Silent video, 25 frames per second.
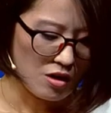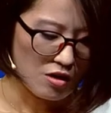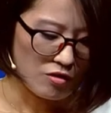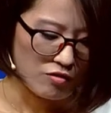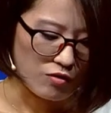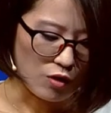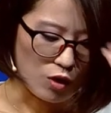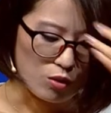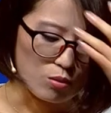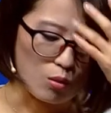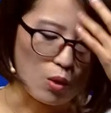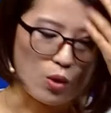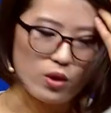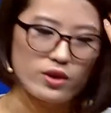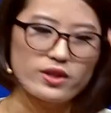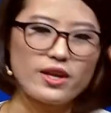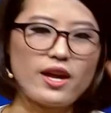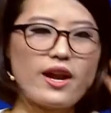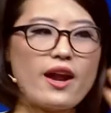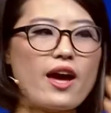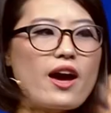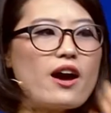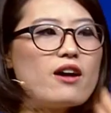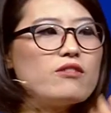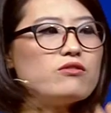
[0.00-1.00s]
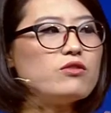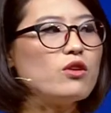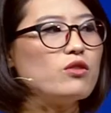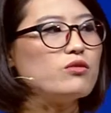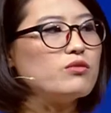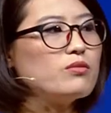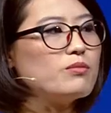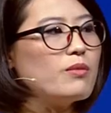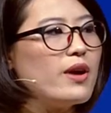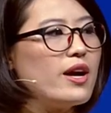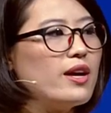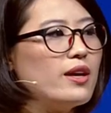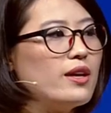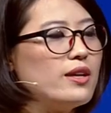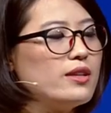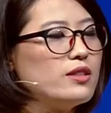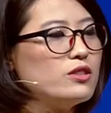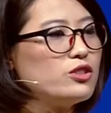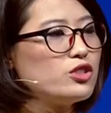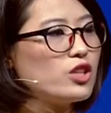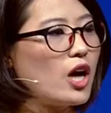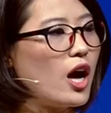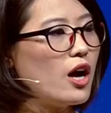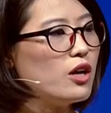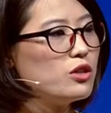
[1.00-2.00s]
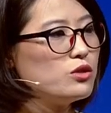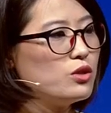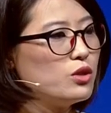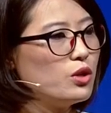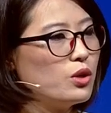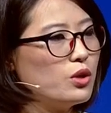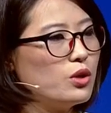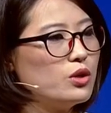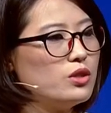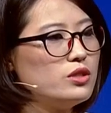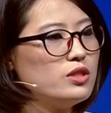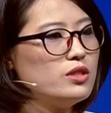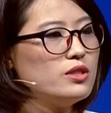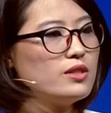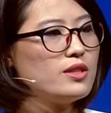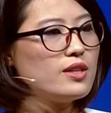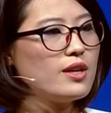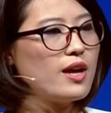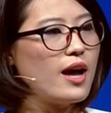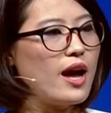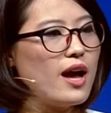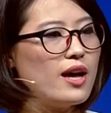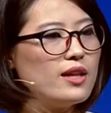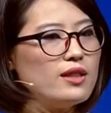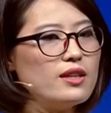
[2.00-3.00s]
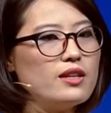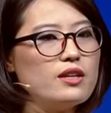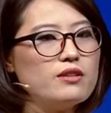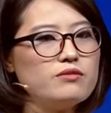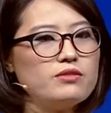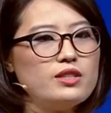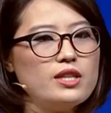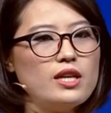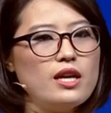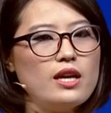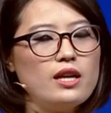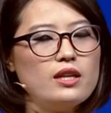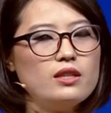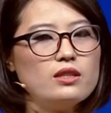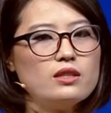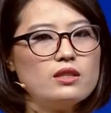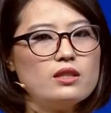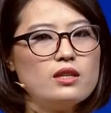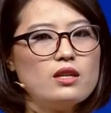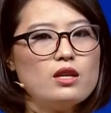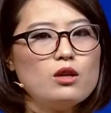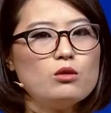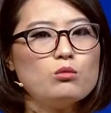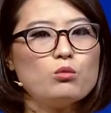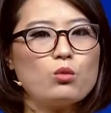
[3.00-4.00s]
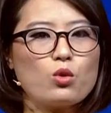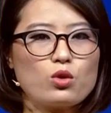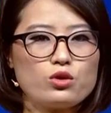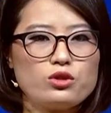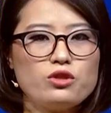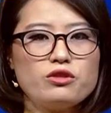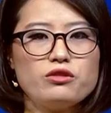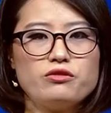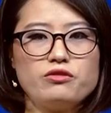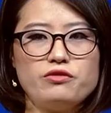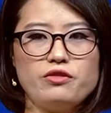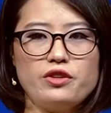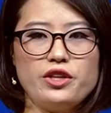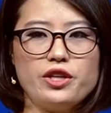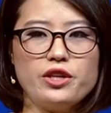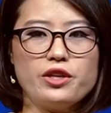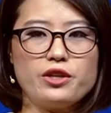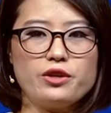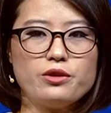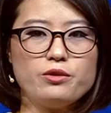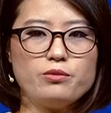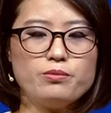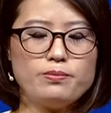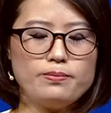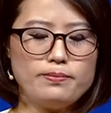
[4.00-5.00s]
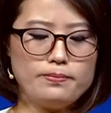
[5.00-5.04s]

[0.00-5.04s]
For more than half of my childhood, I lived in mortal fear.